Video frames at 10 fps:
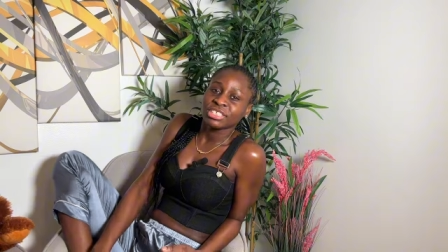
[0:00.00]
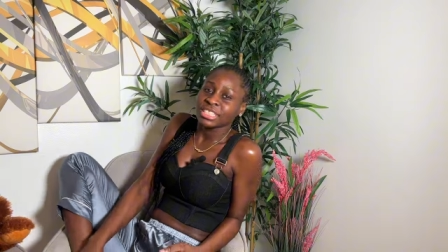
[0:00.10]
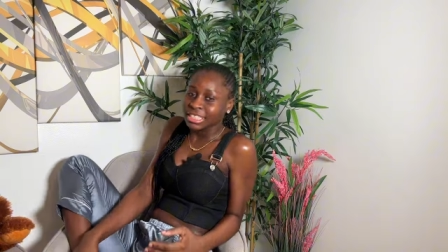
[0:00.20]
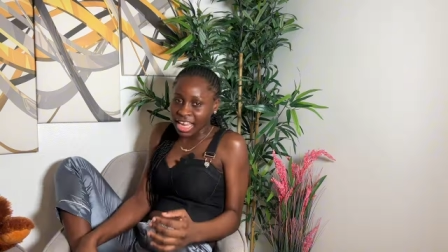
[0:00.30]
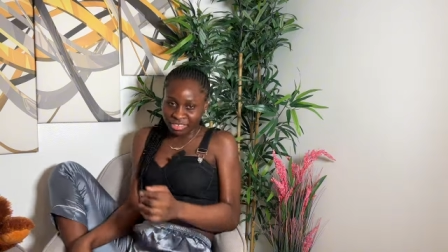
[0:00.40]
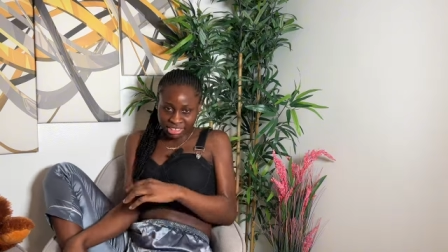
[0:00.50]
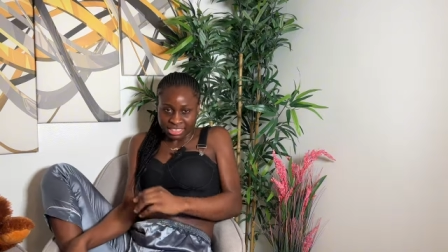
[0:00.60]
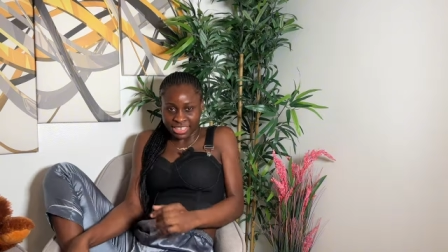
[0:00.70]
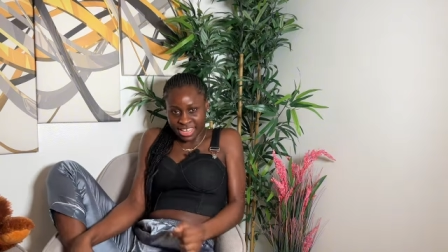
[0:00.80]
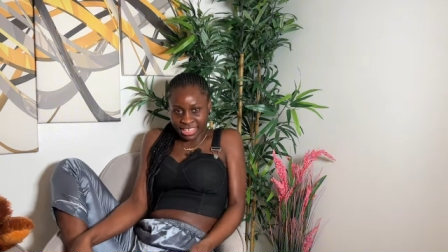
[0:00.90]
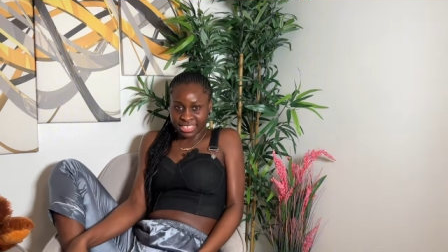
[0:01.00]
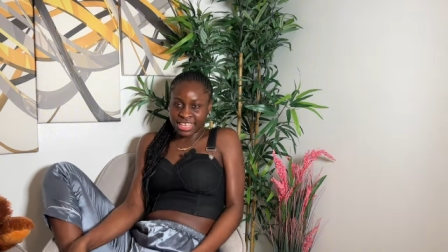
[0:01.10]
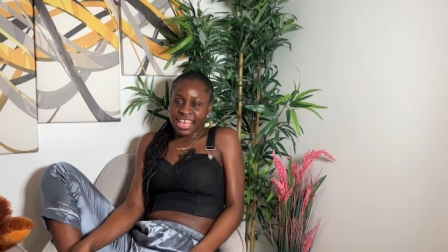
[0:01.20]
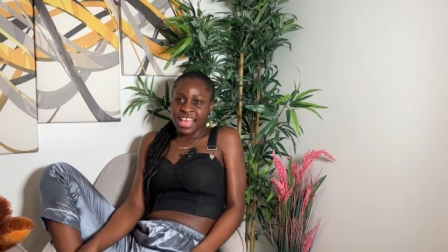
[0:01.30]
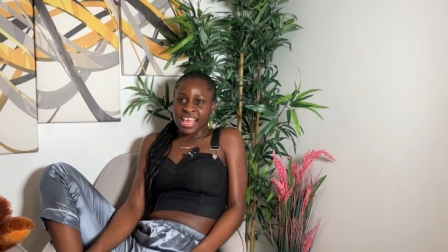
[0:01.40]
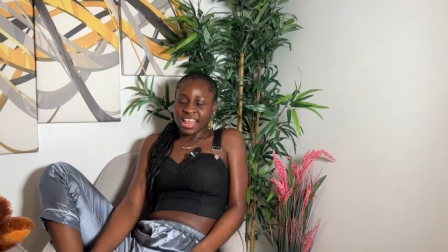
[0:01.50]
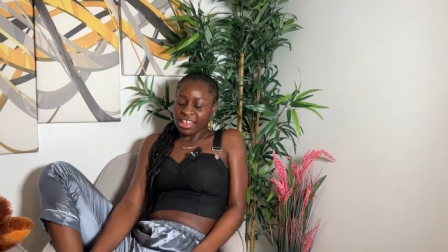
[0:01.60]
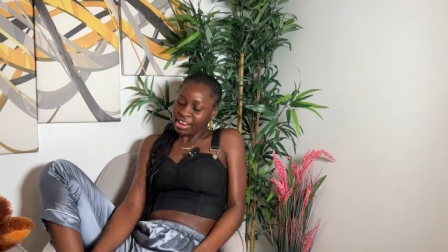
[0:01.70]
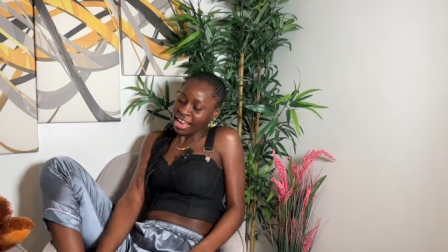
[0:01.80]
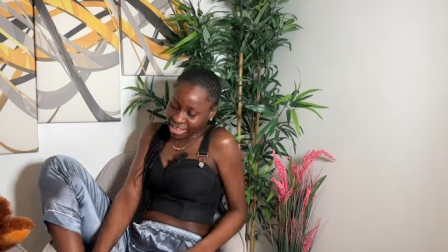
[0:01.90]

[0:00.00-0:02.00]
to sit down these days. I,